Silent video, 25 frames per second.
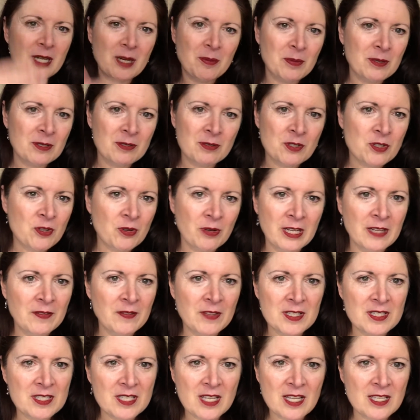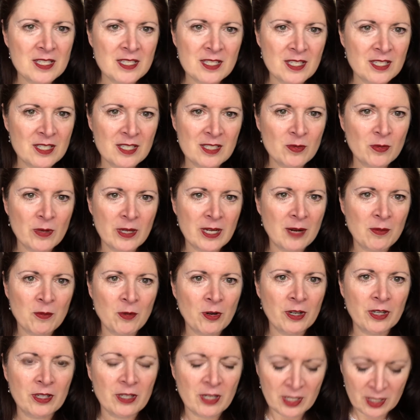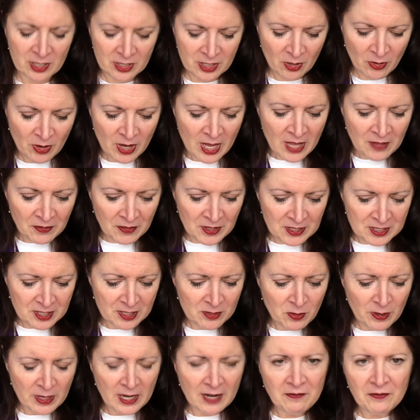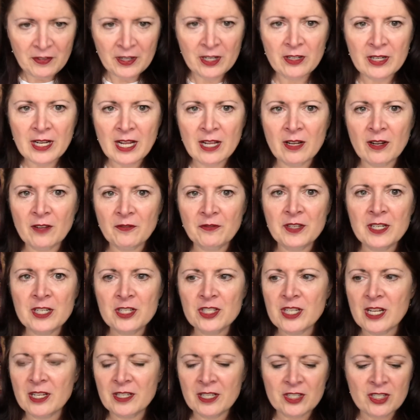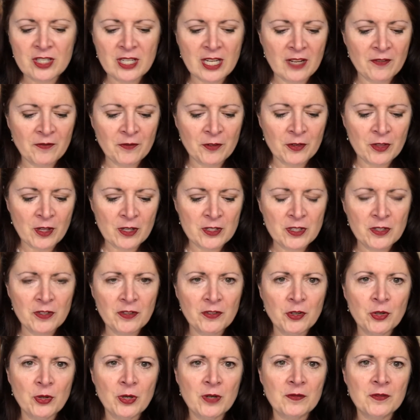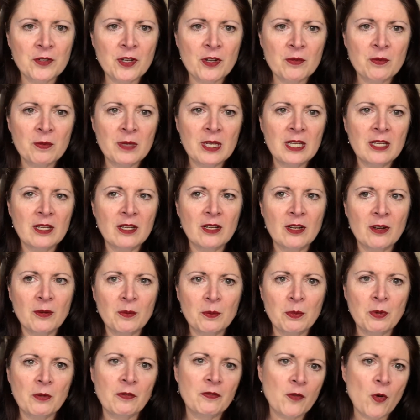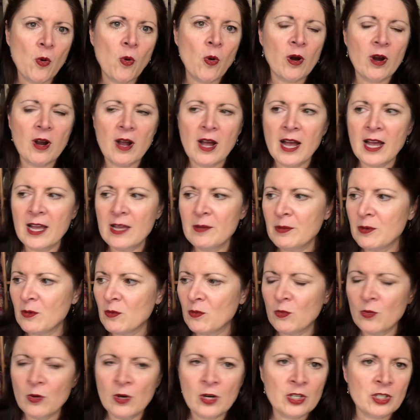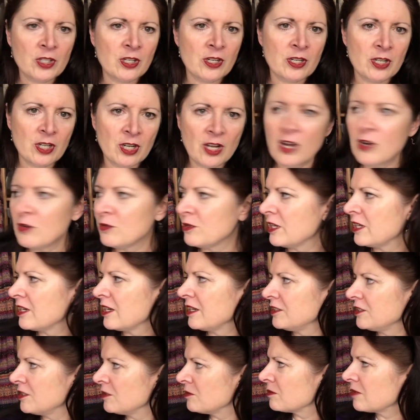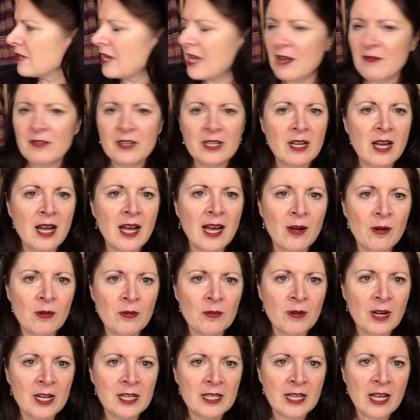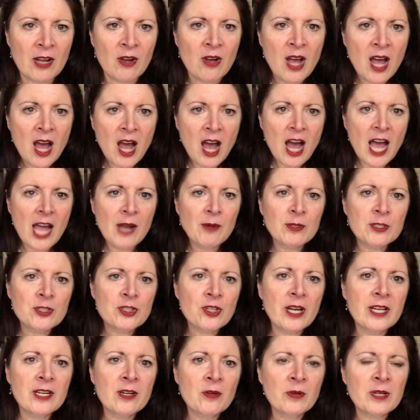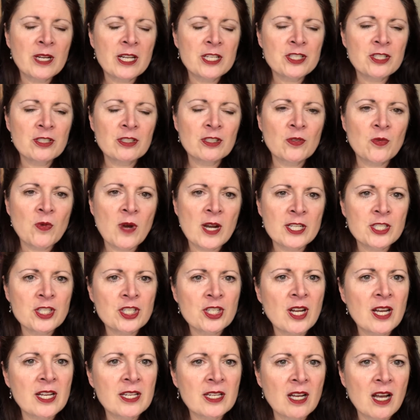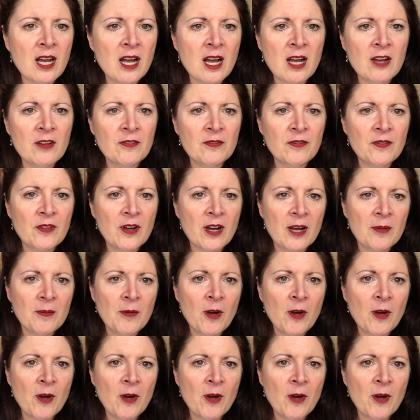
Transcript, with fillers: put up a screen that says this is what I'm working on. So this is what I figured out, finished out yesterday. For those of you who have known me before. I haven't worked on a coat and I don't have it out right now. I will try to when I shoot the wide shot of,